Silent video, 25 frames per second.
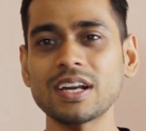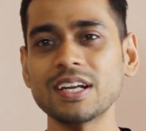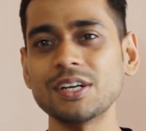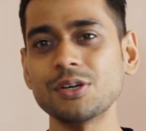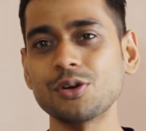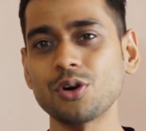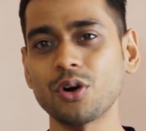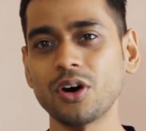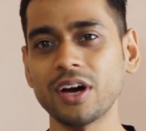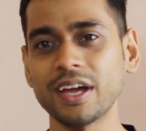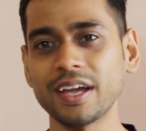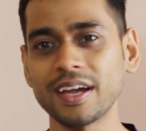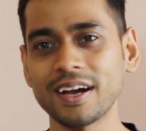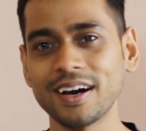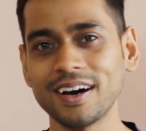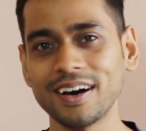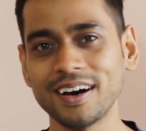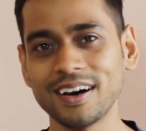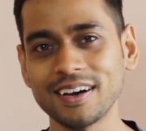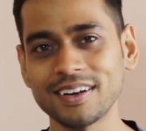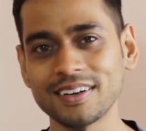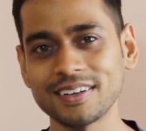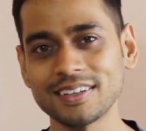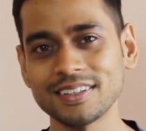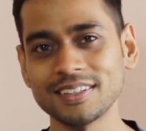drawing
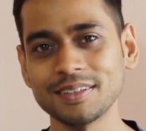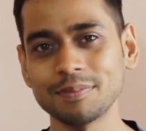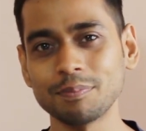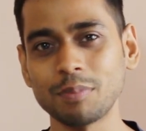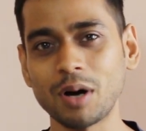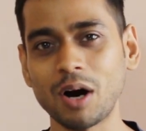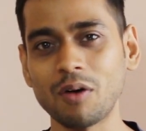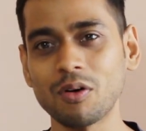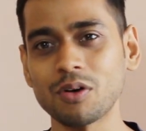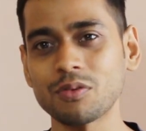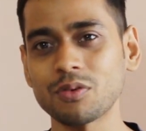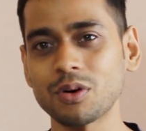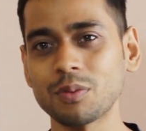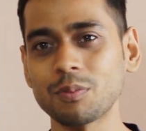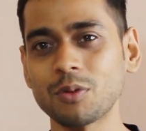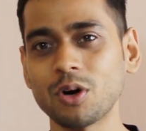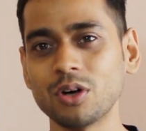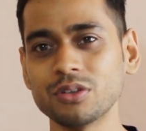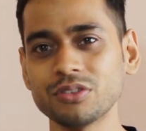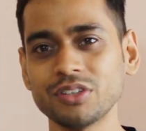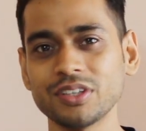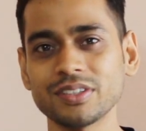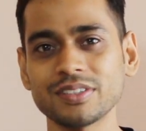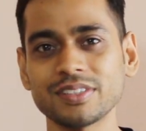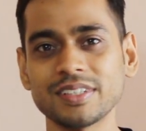our power from
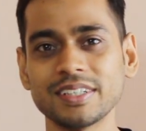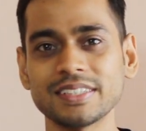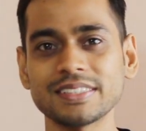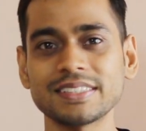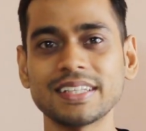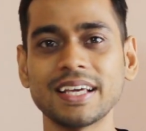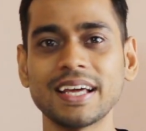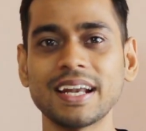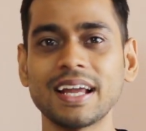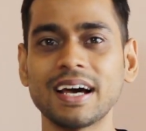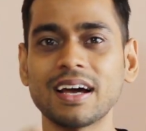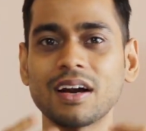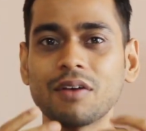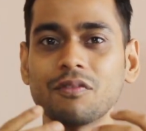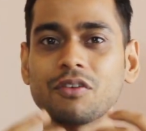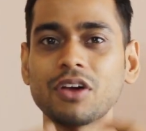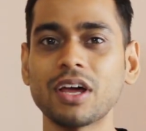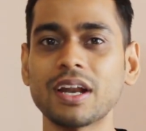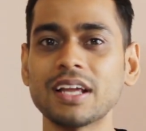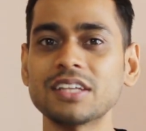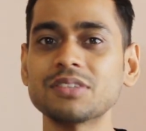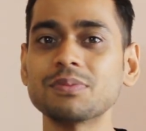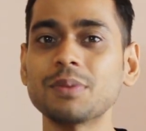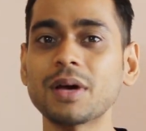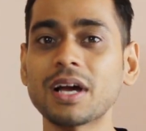consciousness, then our
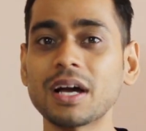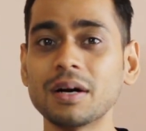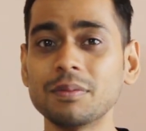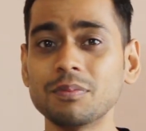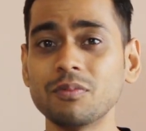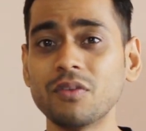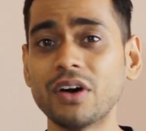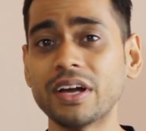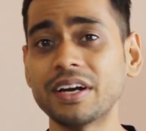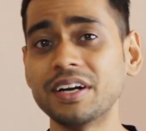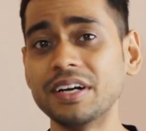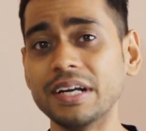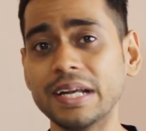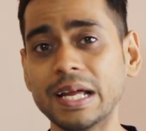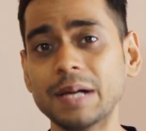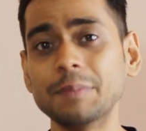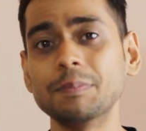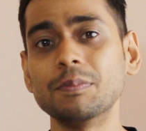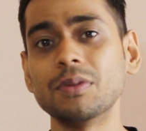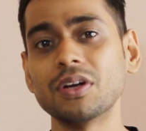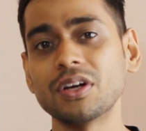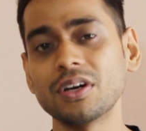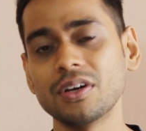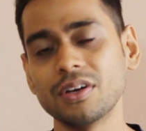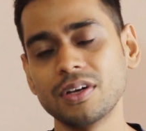awareness become very
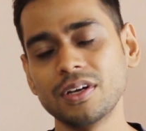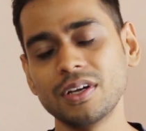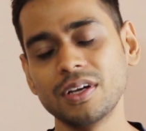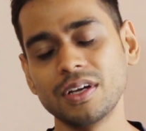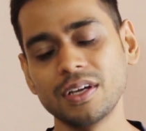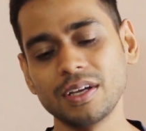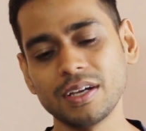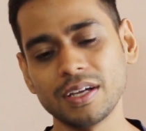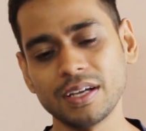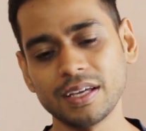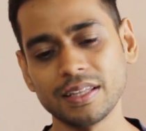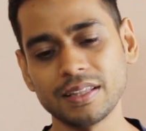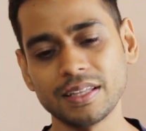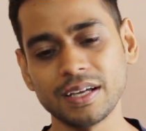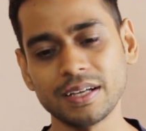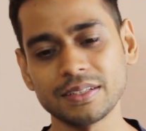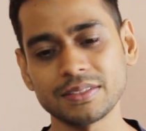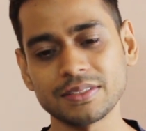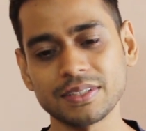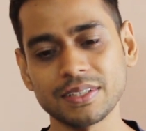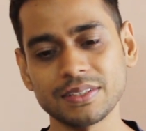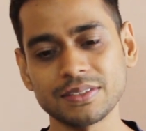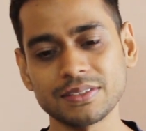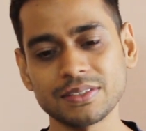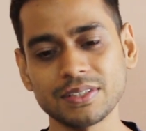dimmed in that
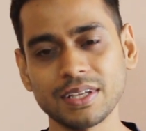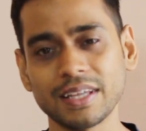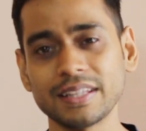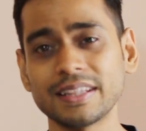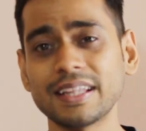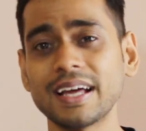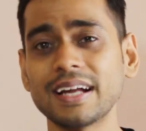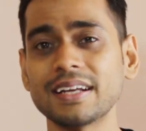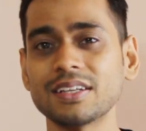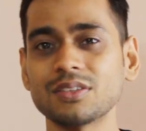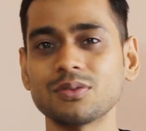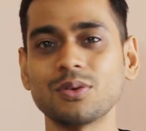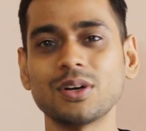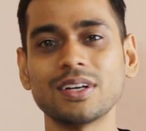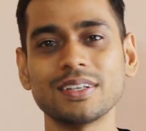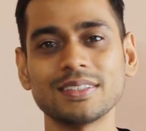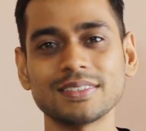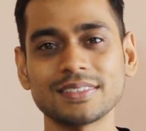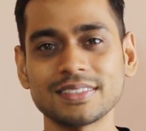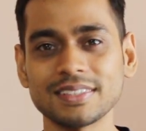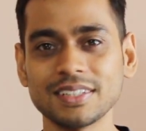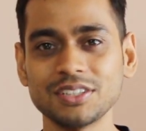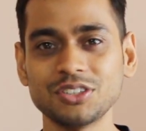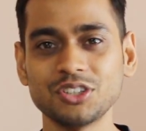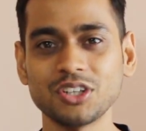sense, and that is what
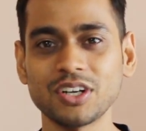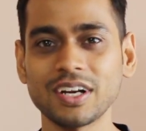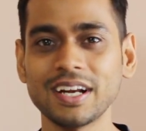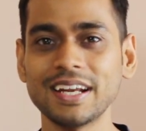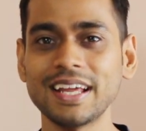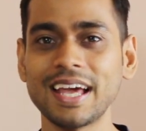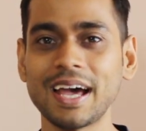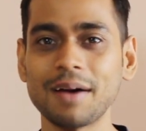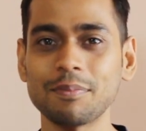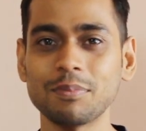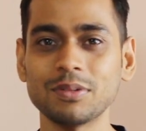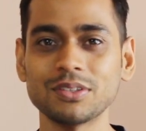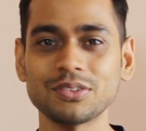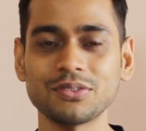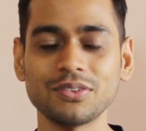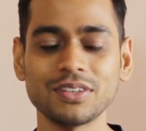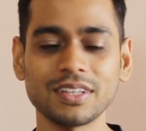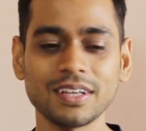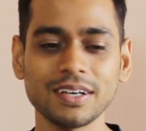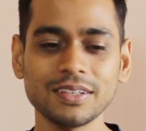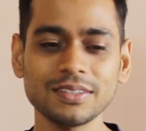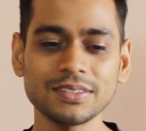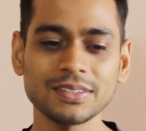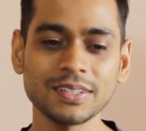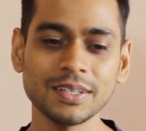is generally happens with
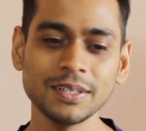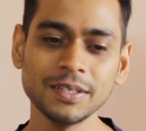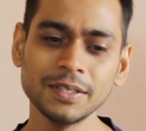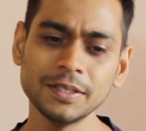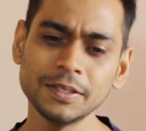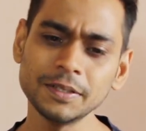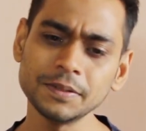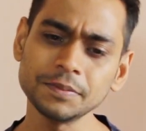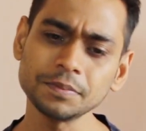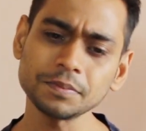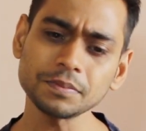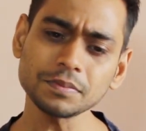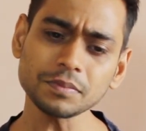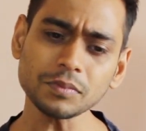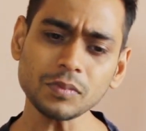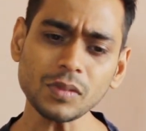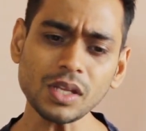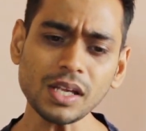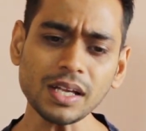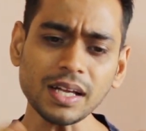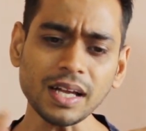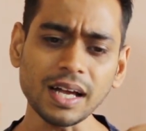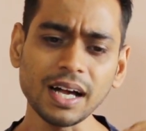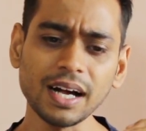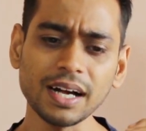us.
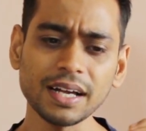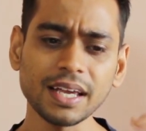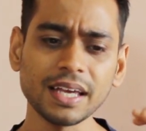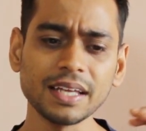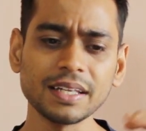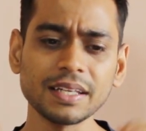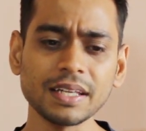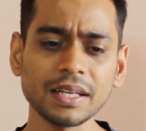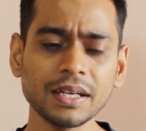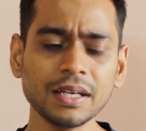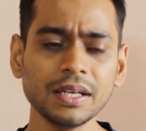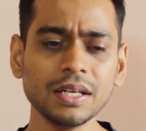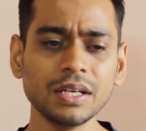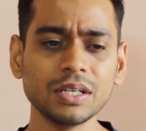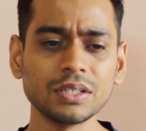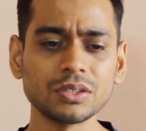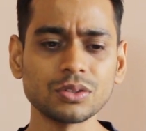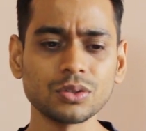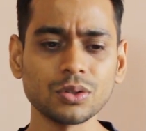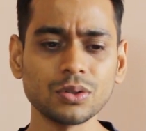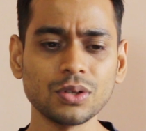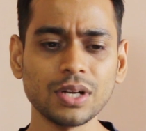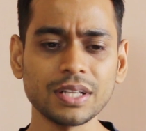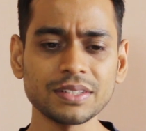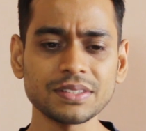Again,
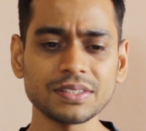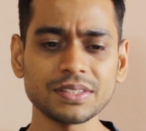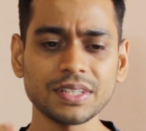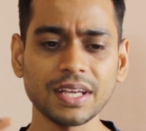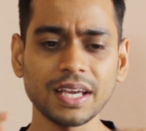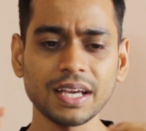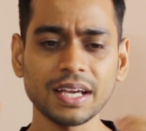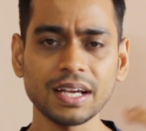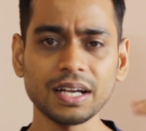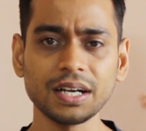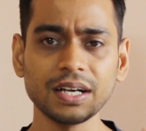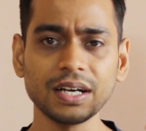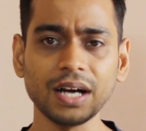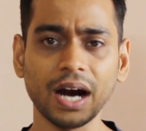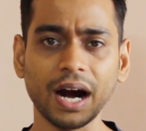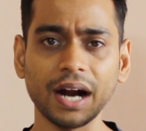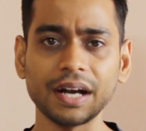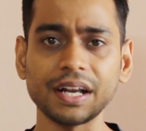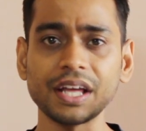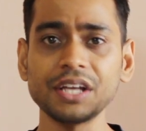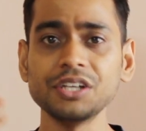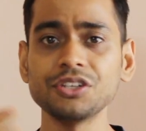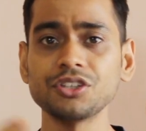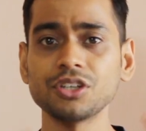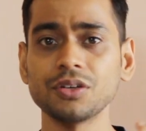so let's take
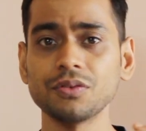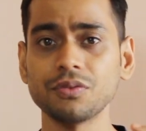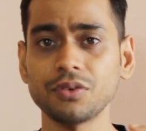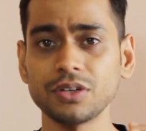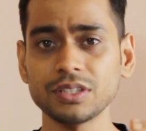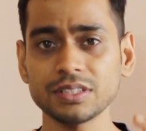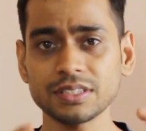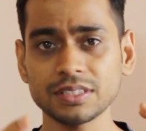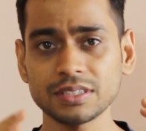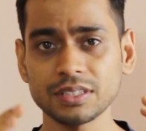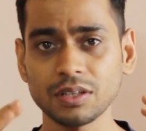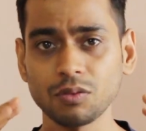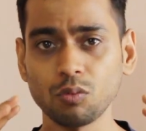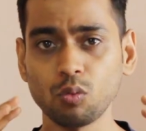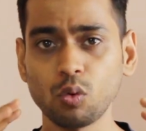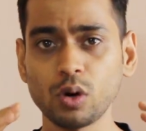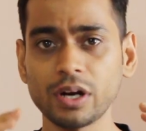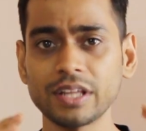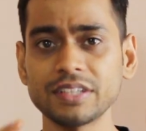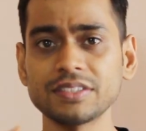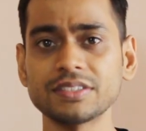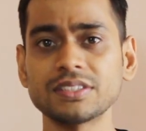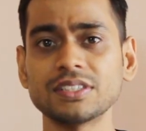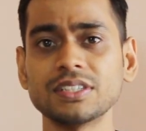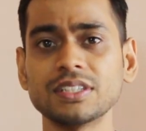attention first.
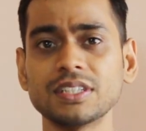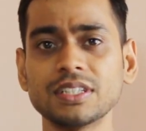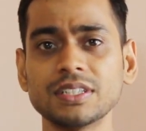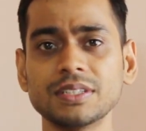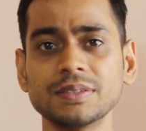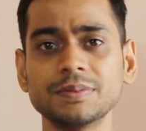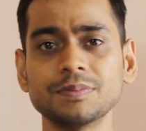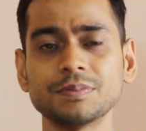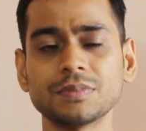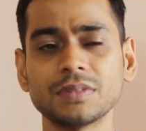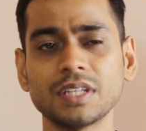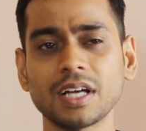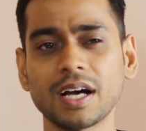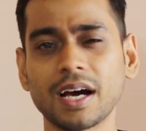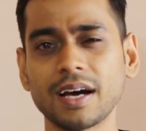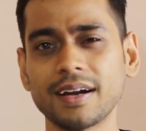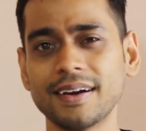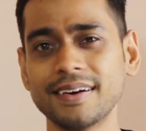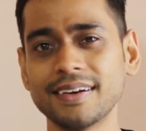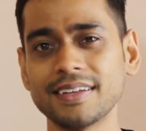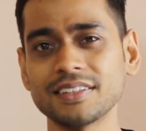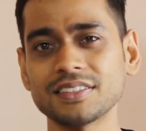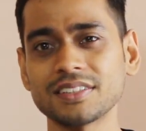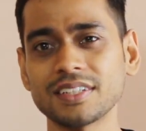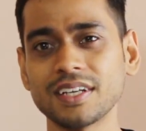What is the
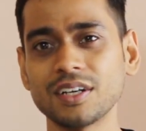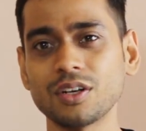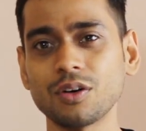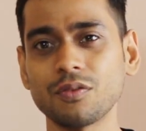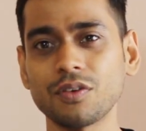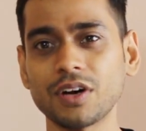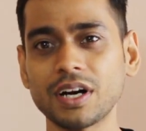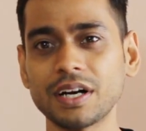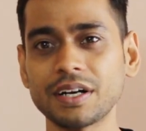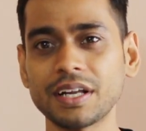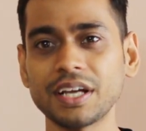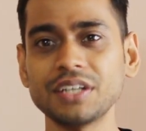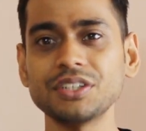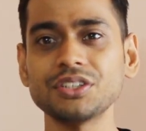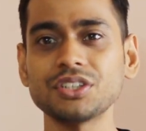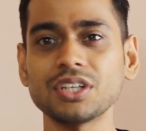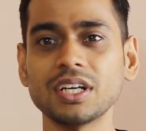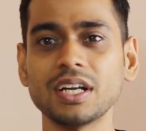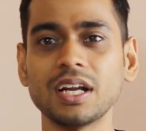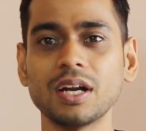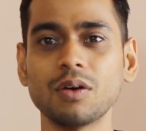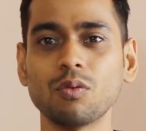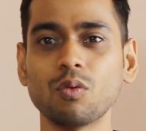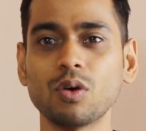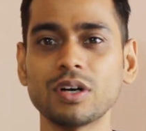current state of our
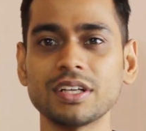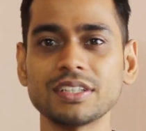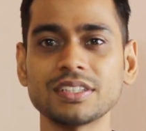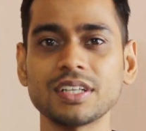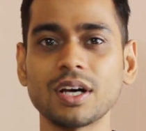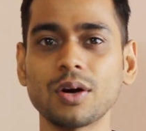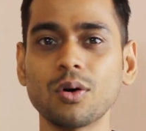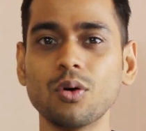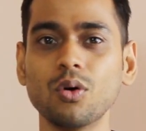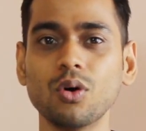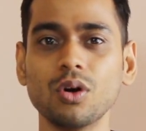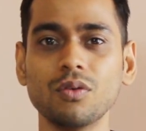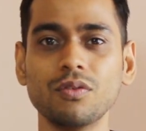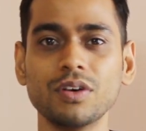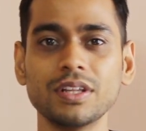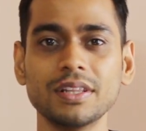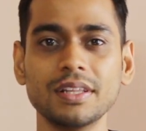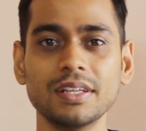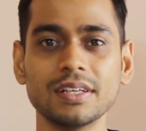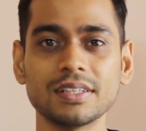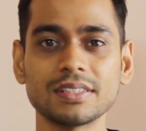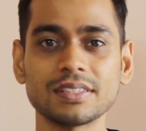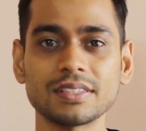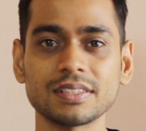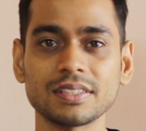attention, and what is our goal with
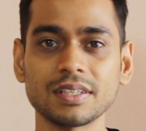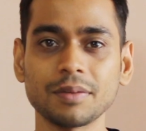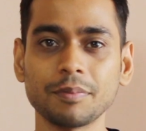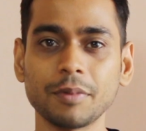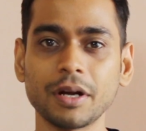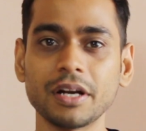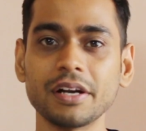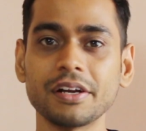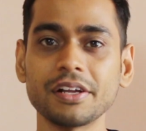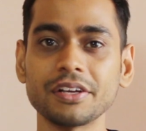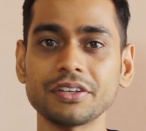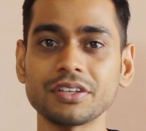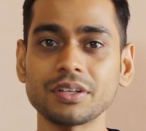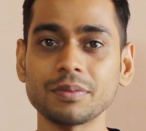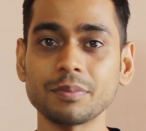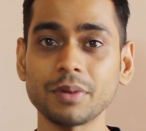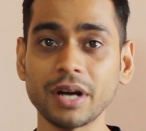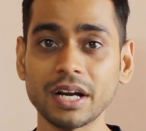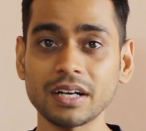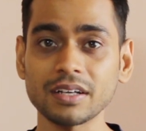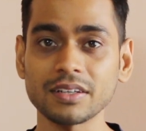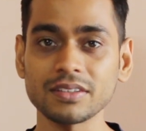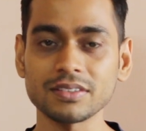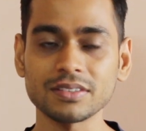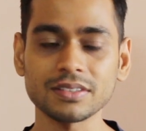this meditation
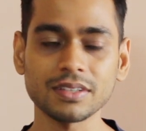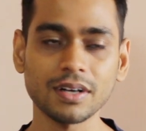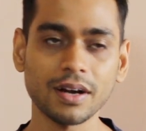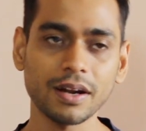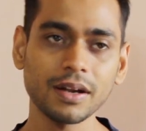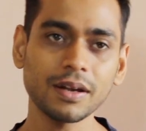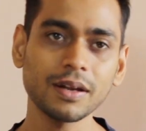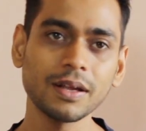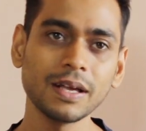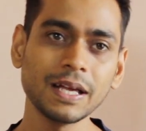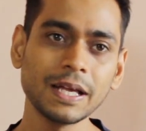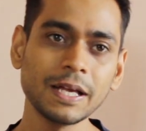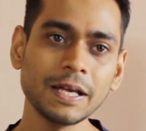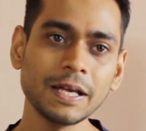practice, right?